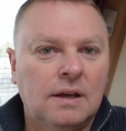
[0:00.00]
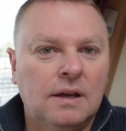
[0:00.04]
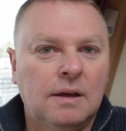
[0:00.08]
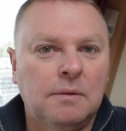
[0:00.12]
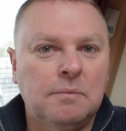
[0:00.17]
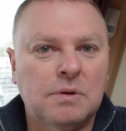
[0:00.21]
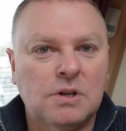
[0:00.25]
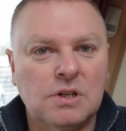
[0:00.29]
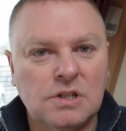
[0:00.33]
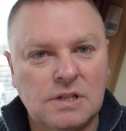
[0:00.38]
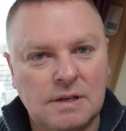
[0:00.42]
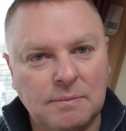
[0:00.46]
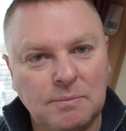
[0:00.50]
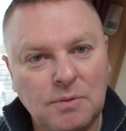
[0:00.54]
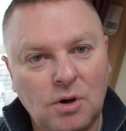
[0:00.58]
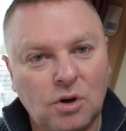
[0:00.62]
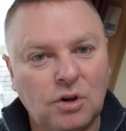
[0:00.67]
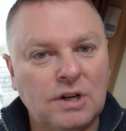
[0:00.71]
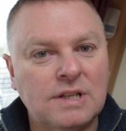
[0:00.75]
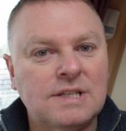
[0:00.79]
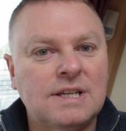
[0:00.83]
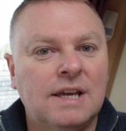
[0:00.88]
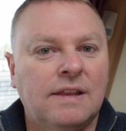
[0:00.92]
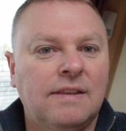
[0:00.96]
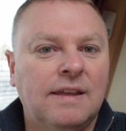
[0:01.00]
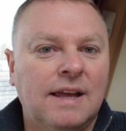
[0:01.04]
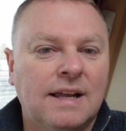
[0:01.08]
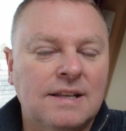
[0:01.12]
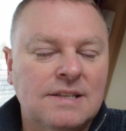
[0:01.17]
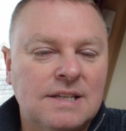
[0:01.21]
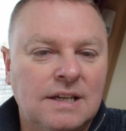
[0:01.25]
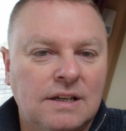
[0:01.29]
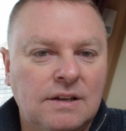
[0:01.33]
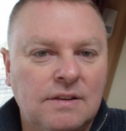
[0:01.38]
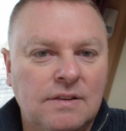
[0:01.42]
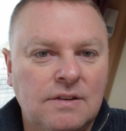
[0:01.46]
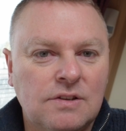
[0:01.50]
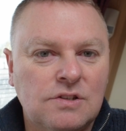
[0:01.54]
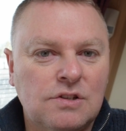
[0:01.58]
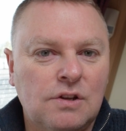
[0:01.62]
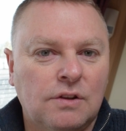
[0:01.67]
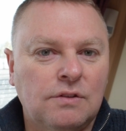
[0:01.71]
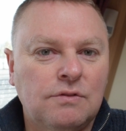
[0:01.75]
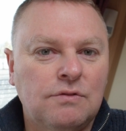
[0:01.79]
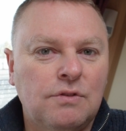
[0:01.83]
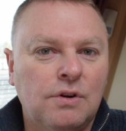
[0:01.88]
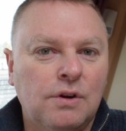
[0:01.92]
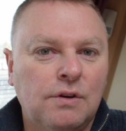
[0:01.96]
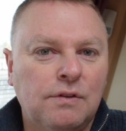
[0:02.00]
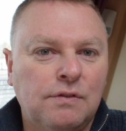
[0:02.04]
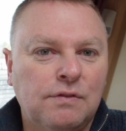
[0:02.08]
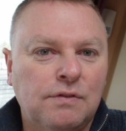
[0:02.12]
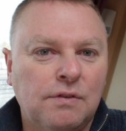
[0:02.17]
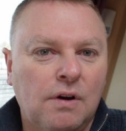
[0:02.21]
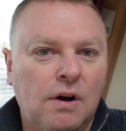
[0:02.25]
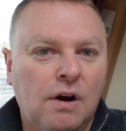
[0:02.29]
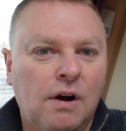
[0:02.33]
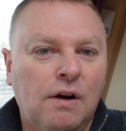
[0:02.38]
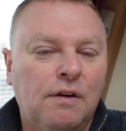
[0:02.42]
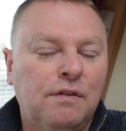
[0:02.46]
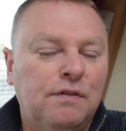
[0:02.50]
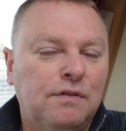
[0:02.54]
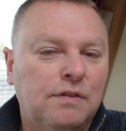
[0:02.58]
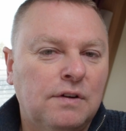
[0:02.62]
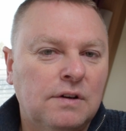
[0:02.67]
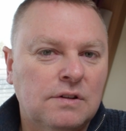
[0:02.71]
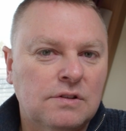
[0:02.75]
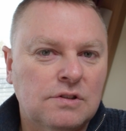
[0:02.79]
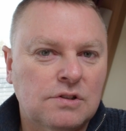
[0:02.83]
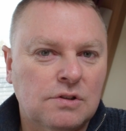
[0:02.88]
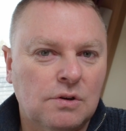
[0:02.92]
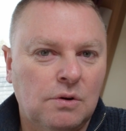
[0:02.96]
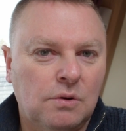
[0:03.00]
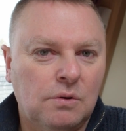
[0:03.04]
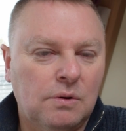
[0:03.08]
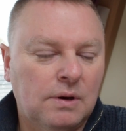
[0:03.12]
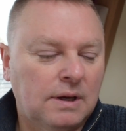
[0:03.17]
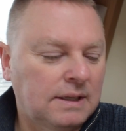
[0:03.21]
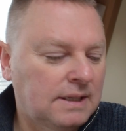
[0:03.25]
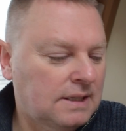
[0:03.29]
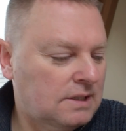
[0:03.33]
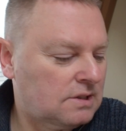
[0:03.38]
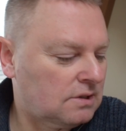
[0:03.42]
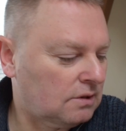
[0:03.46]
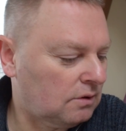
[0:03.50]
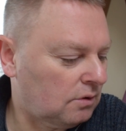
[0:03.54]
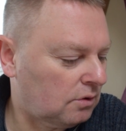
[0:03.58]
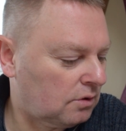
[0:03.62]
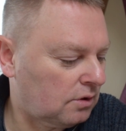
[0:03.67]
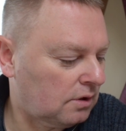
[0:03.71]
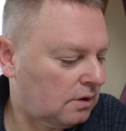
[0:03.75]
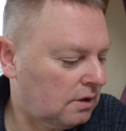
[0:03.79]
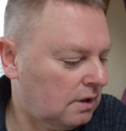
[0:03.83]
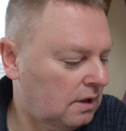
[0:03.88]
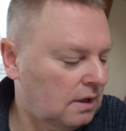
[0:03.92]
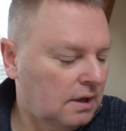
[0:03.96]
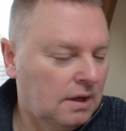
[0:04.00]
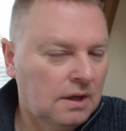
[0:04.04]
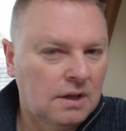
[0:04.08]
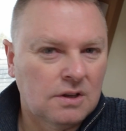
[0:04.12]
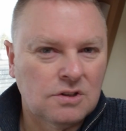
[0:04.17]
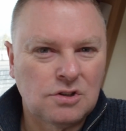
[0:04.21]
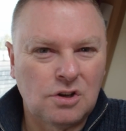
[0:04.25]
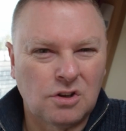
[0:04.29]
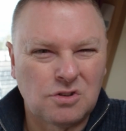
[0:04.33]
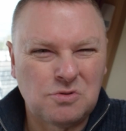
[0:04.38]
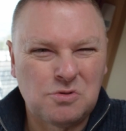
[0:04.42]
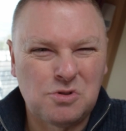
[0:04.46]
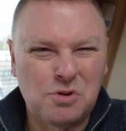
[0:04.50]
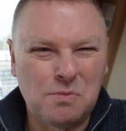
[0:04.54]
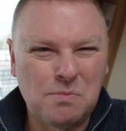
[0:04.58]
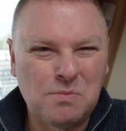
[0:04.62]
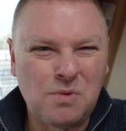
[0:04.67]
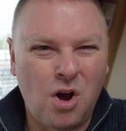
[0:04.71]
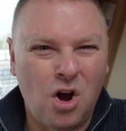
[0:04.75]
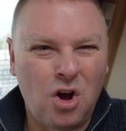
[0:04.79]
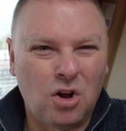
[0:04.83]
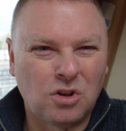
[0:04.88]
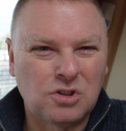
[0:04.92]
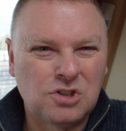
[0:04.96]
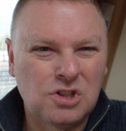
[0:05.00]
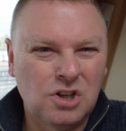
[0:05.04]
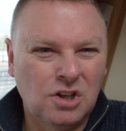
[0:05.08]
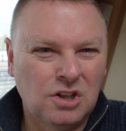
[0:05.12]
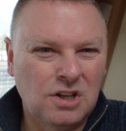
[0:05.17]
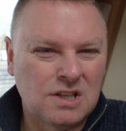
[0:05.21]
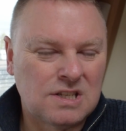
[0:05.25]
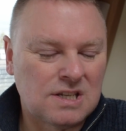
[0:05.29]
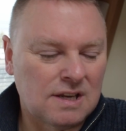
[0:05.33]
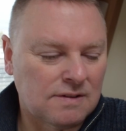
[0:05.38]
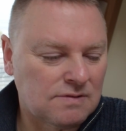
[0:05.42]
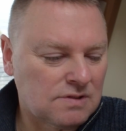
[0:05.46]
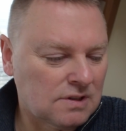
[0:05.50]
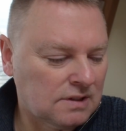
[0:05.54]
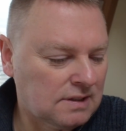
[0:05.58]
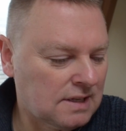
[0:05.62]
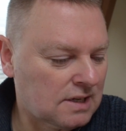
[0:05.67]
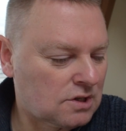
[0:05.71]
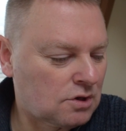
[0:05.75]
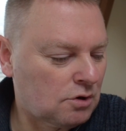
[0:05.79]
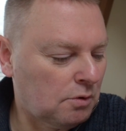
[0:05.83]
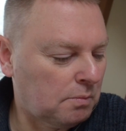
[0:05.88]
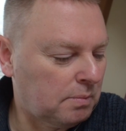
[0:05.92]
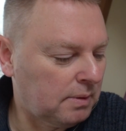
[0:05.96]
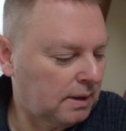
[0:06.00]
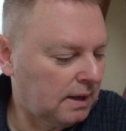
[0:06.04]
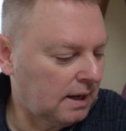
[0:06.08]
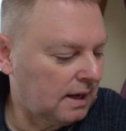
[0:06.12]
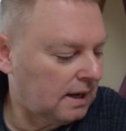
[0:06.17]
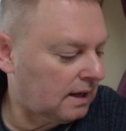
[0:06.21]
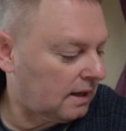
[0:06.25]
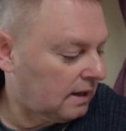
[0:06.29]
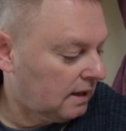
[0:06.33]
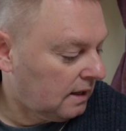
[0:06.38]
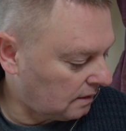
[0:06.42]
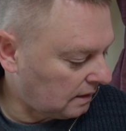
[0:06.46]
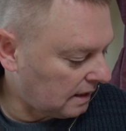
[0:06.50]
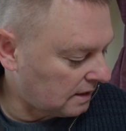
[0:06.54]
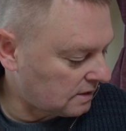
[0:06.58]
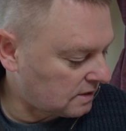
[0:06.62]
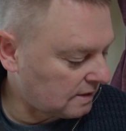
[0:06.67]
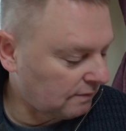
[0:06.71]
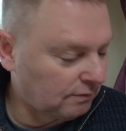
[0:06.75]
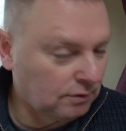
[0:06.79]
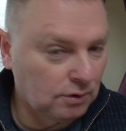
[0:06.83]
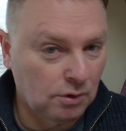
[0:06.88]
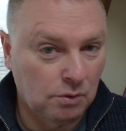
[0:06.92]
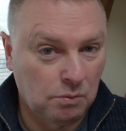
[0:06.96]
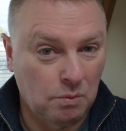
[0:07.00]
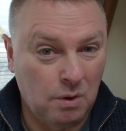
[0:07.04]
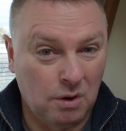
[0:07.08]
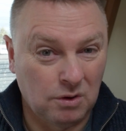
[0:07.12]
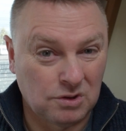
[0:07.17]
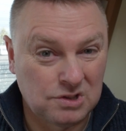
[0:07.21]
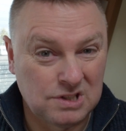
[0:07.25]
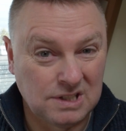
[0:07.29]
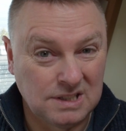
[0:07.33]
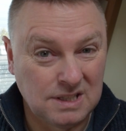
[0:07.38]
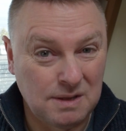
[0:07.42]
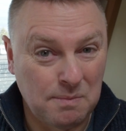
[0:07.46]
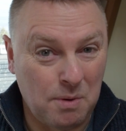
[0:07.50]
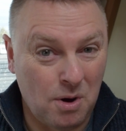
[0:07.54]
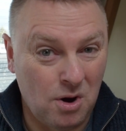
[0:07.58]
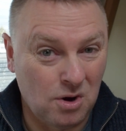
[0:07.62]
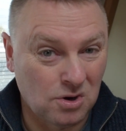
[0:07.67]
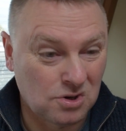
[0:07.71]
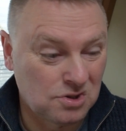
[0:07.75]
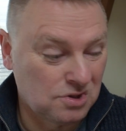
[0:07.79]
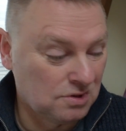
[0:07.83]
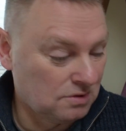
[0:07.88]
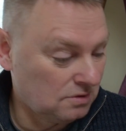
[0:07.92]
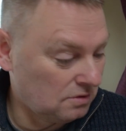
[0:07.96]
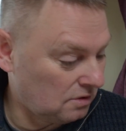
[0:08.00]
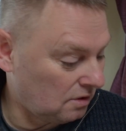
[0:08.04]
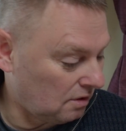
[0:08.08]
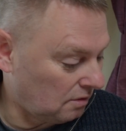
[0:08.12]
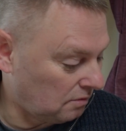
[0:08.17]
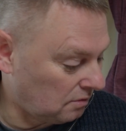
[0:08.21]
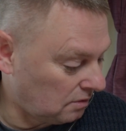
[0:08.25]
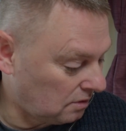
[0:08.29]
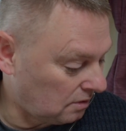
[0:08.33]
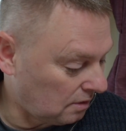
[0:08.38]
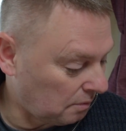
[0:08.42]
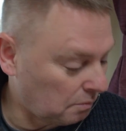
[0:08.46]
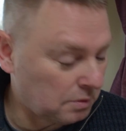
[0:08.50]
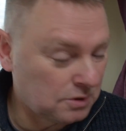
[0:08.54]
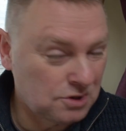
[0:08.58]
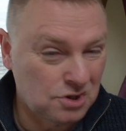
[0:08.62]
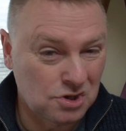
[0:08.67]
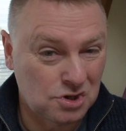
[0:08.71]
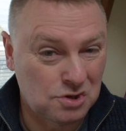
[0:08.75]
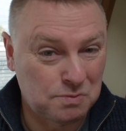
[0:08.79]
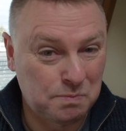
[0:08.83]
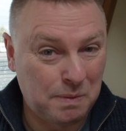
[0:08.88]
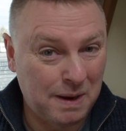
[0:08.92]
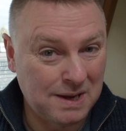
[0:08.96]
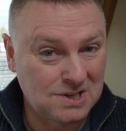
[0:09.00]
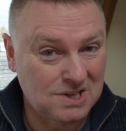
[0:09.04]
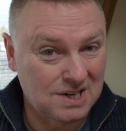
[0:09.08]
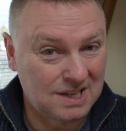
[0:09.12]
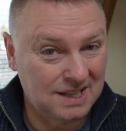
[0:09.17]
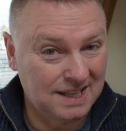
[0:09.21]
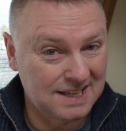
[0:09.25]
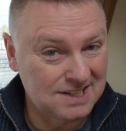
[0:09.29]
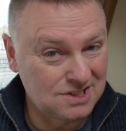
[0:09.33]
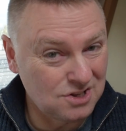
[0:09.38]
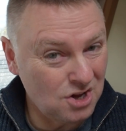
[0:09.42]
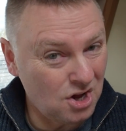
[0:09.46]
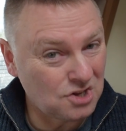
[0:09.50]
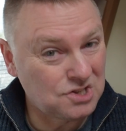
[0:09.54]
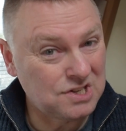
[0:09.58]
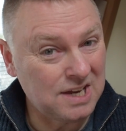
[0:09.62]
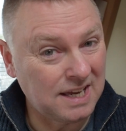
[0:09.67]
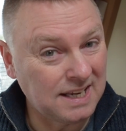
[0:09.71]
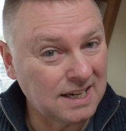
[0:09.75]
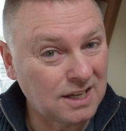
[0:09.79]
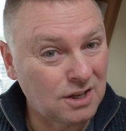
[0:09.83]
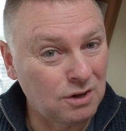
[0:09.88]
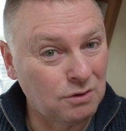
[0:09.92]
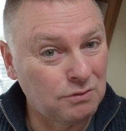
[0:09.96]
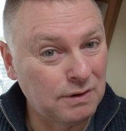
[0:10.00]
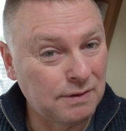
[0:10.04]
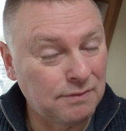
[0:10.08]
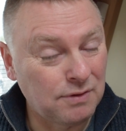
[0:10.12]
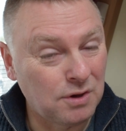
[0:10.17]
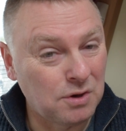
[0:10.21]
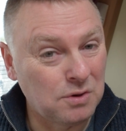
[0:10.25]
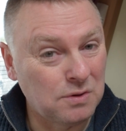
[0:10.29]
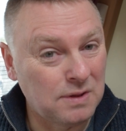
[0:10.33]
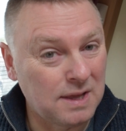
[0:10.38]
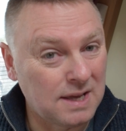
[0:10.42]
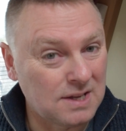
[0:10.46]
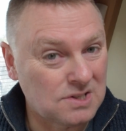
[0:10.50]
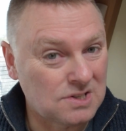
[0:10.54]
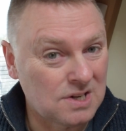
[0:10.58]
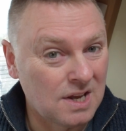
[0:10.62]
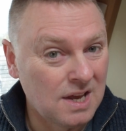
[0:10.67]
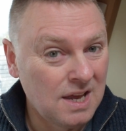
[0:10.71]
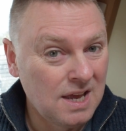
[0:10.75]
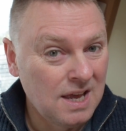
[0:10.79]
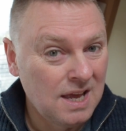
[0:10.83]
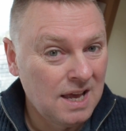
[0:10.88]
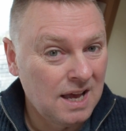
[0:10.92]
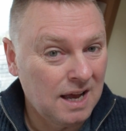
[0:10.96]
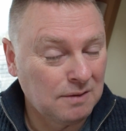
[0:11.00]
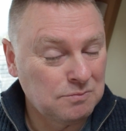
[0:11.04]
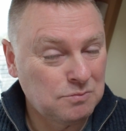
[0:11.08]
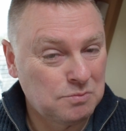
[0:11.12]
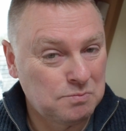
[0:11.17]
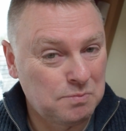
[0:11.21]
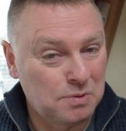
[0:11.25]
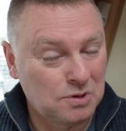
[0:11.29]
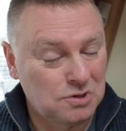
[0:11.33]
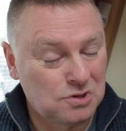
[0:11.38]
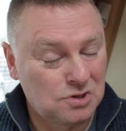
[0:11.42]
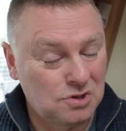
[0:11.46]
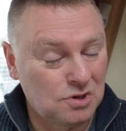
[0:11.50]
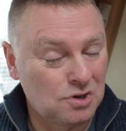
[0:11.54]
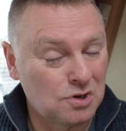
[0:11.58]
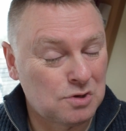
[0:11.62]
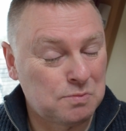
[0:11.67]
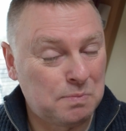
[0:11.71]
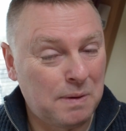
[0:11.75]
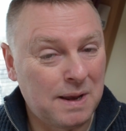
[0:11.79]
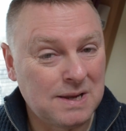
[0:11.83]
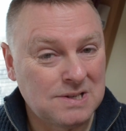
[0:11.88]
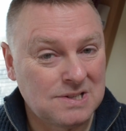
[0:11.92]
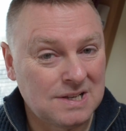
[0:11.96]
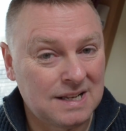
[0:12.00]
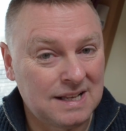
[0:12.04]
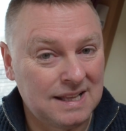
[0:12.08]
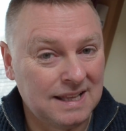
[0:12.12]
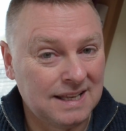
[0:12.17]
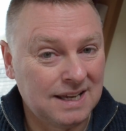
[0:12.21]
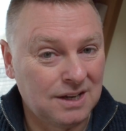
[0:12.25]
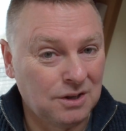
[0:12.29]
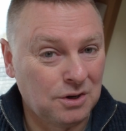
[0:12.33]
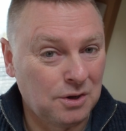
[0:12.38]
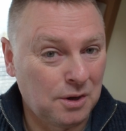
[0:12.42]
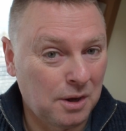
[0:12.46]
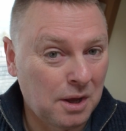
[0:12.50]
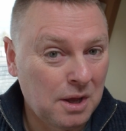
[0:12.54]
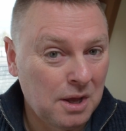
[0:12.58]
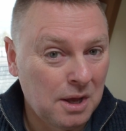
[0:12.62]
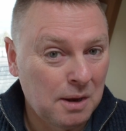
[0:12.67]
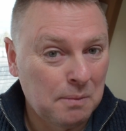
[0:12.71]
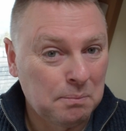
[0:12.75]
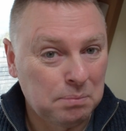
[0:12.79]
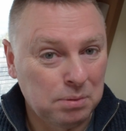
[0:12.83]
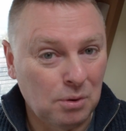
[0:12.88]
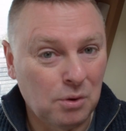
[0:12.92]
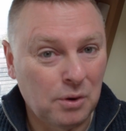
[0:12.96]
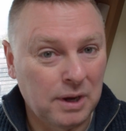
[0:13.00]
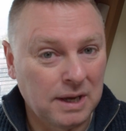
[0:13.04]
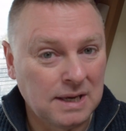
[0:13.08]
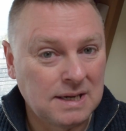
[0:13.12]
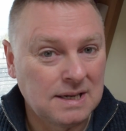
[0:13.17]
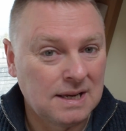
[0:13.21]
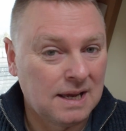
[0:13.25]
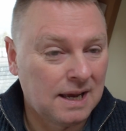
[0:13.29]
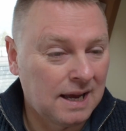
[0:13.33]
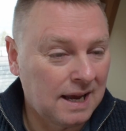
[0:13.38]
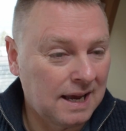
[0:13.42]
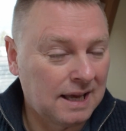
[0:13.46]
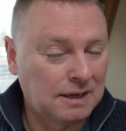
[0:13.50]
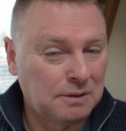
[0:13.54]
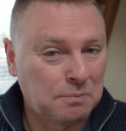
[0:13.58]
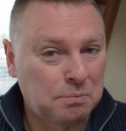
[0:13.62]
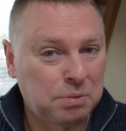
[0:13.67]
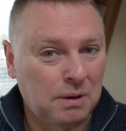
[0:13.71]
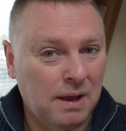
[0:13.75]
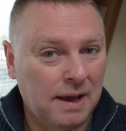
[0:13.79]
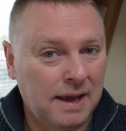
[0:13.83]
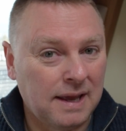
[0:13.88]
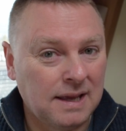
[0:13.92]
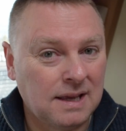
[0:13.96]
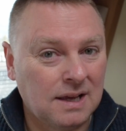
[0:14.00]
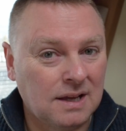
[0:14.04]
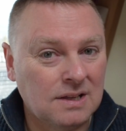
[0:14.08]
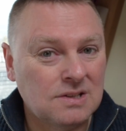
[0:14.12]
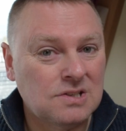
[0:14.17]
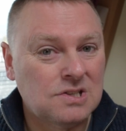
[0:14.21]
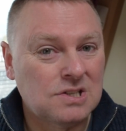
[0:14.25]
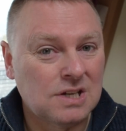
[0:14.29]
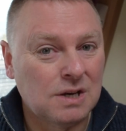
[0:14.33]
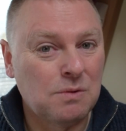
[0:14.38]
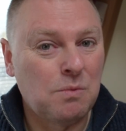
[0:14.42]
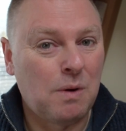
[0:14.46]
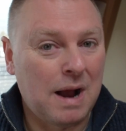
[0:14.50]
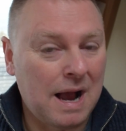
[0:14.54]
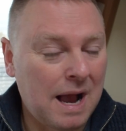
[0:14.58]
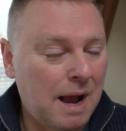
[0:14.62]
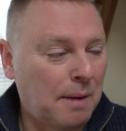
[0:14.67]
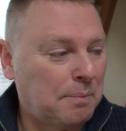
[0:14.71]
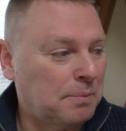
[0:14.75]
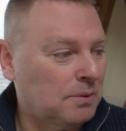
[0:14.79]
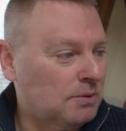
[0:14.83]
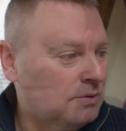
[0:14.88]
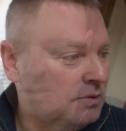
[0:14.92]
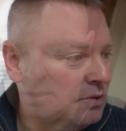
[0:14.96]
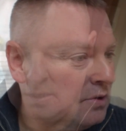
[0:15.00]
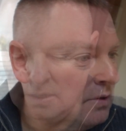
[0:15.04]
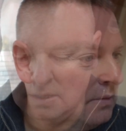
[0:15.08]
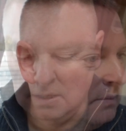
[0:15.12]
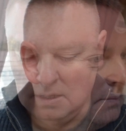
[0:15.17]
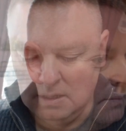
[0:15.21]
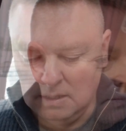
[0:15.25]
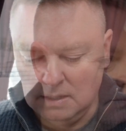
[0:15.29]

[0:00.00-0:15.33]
Because I'm not going to take the antenna that's on the roof off, so I need to look at sort of some alternatives, and this could be it. Let's have a look what's in the box, and we just basically, it's not a technical review this, but just basically going to plug in and play and see what happens.